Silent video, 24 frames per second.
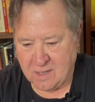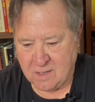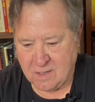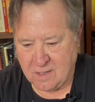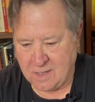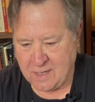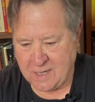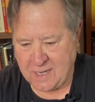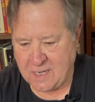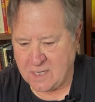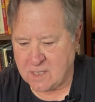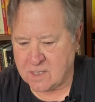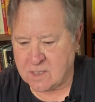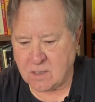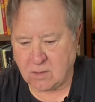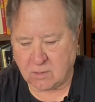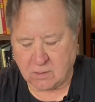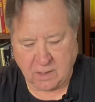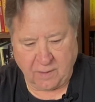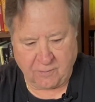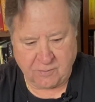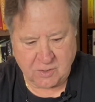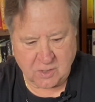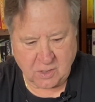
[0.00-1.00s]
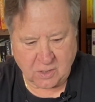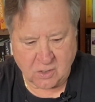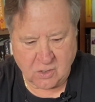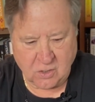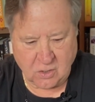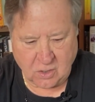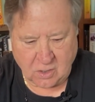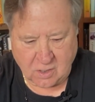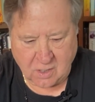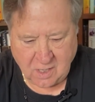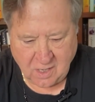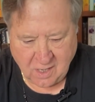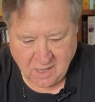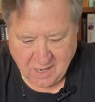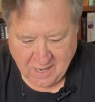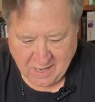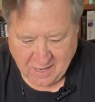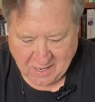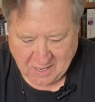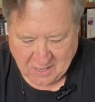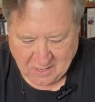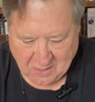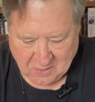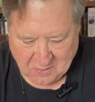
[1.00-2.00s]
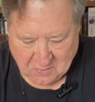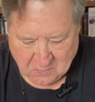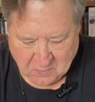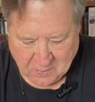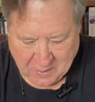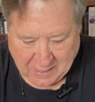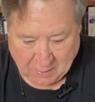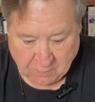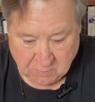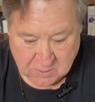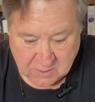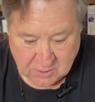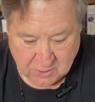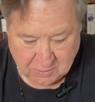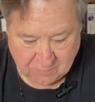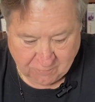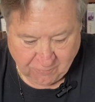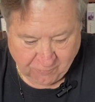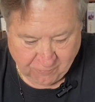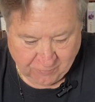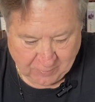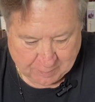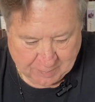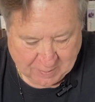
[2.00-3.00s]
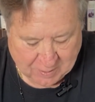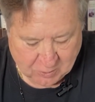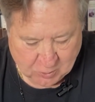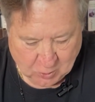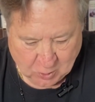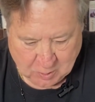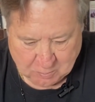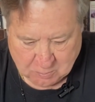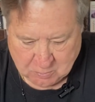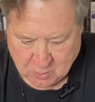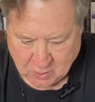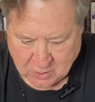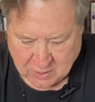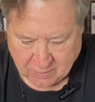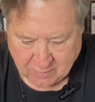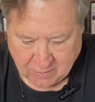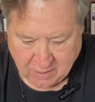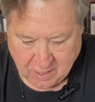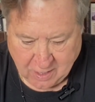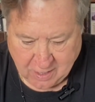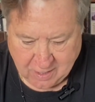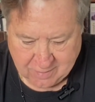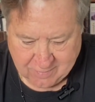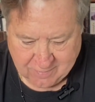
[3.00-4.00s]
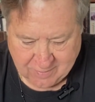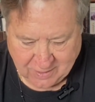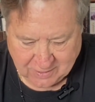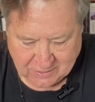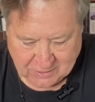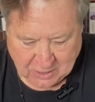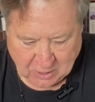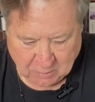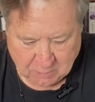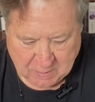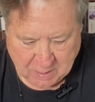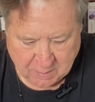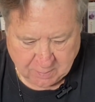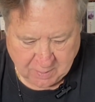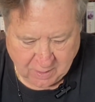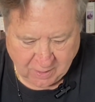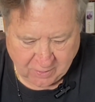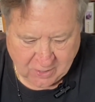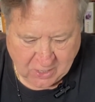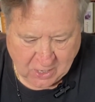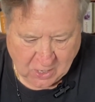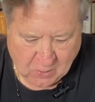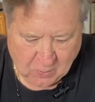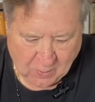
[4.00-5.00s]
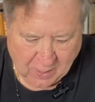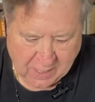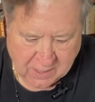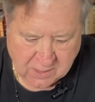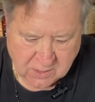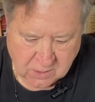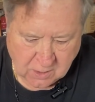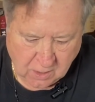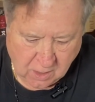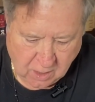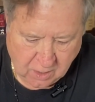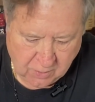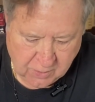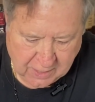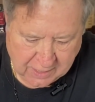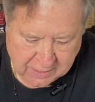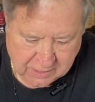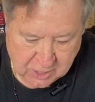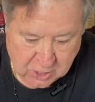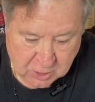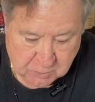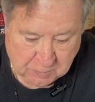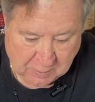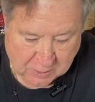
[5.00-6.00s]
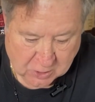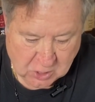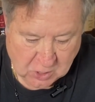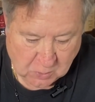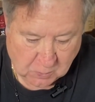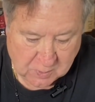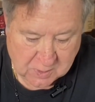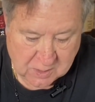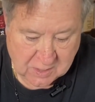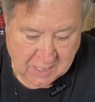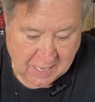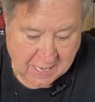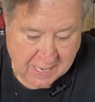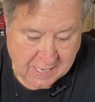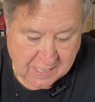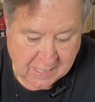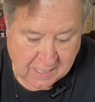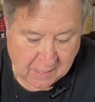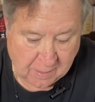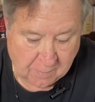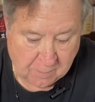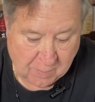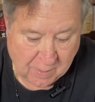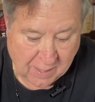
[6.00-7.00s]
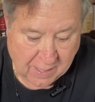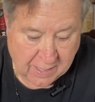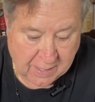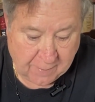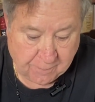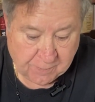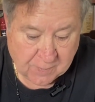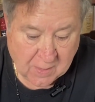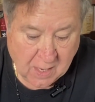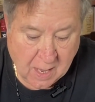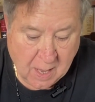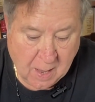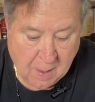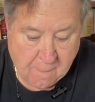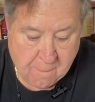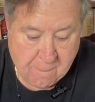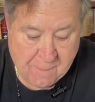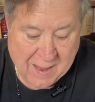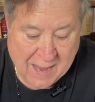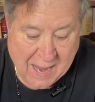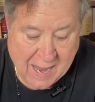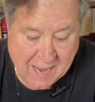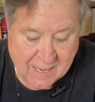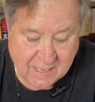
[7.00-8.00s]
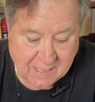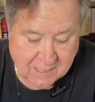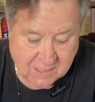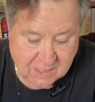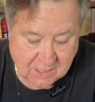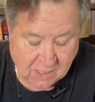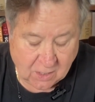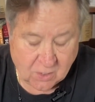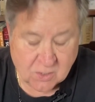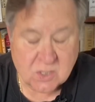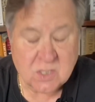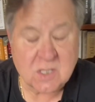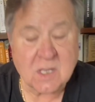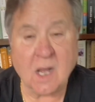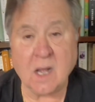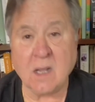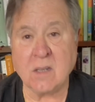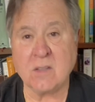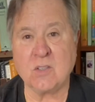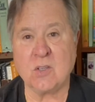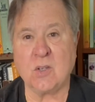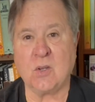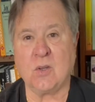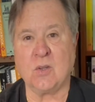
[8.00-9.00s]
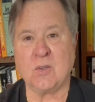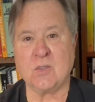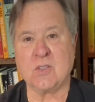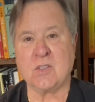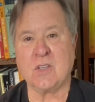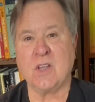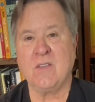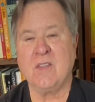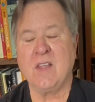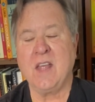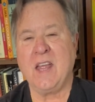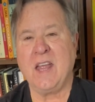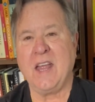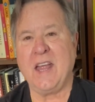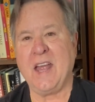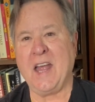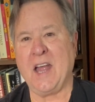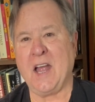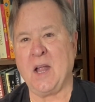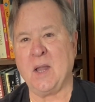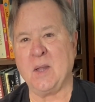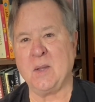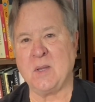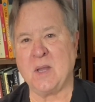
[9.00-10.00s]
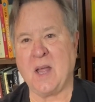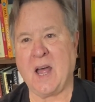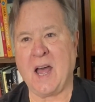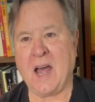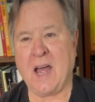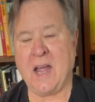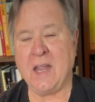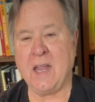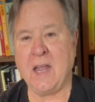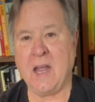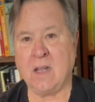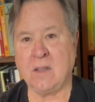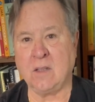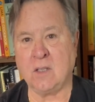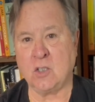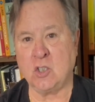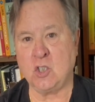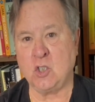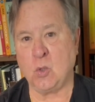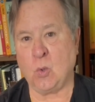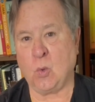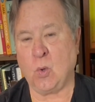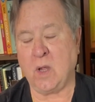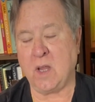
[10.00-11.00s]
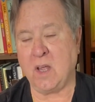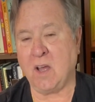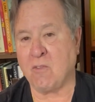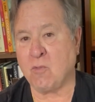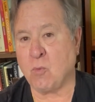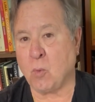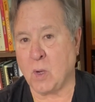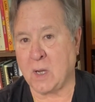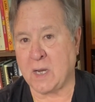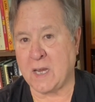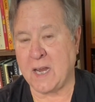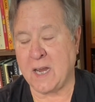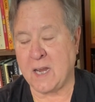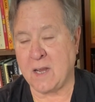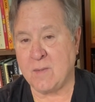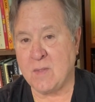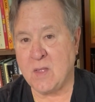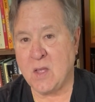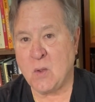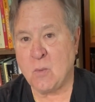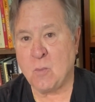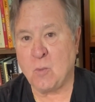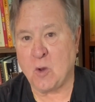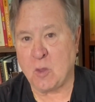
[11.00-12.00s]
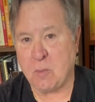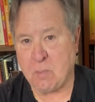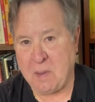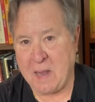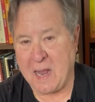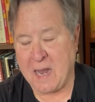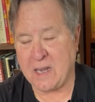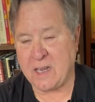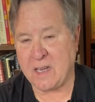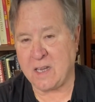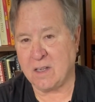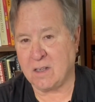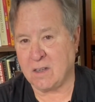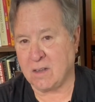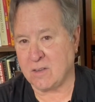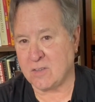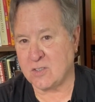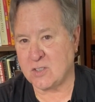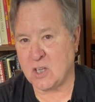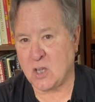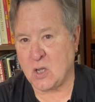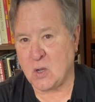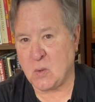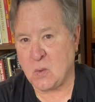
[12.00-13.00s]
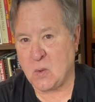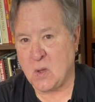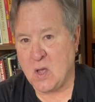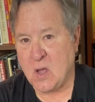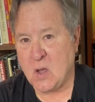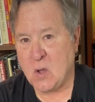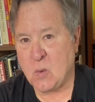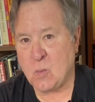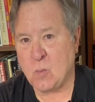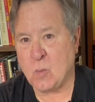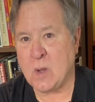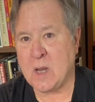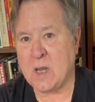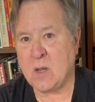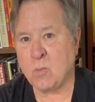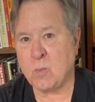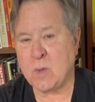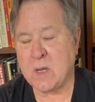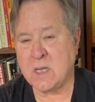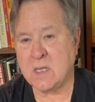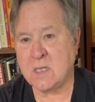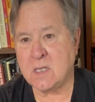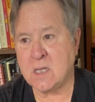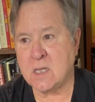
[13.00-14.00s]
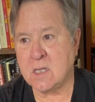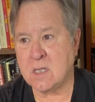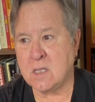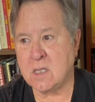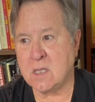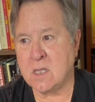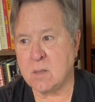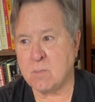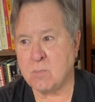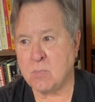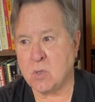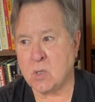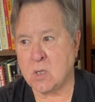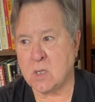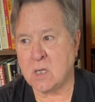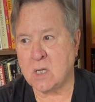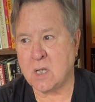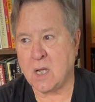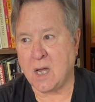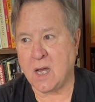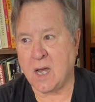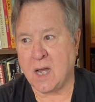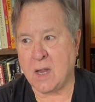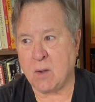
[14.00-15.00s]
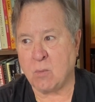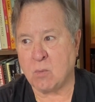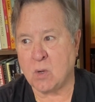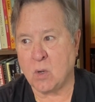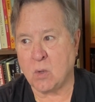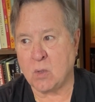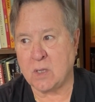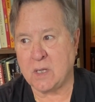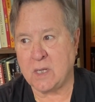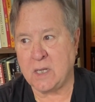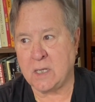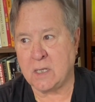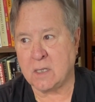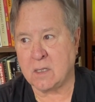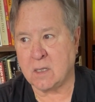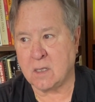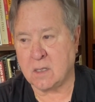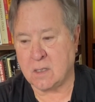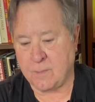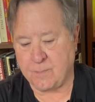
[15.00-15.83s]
He still loves to cook. When I was flipping through the book a little bit ago, I saw that this picture was taken by Penny de los Santos, and I had the joy of working with Penny also when we did the book I wrote in